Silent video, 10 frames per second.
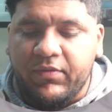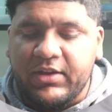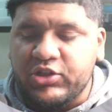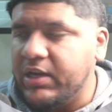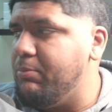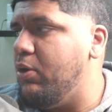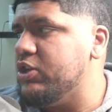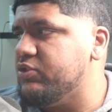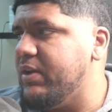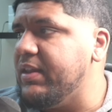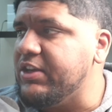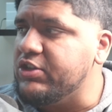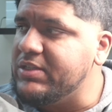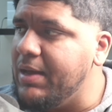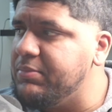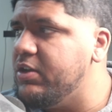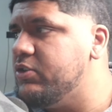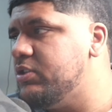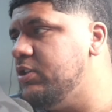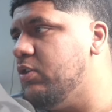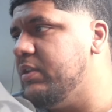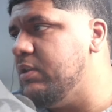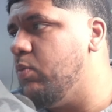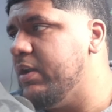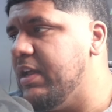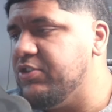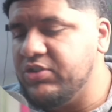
try to boss around like your Zapdos, you only need 1 energy